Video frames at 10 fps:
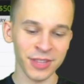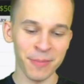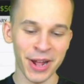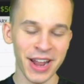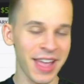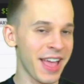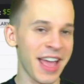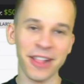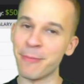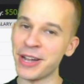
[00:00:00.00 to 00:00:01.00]
Monday,
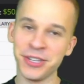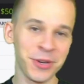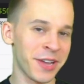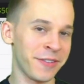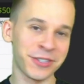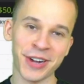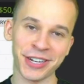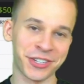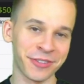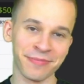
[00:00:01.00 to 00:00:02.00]
it's been too good of a
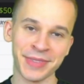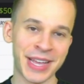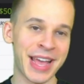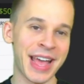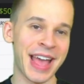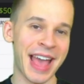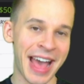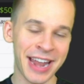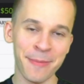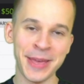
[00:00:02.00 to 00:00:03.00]
stretch.
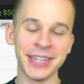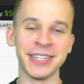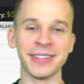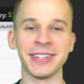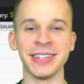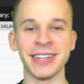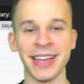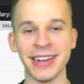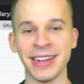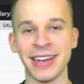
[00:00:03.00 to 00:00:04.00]
Had to be a tilting night.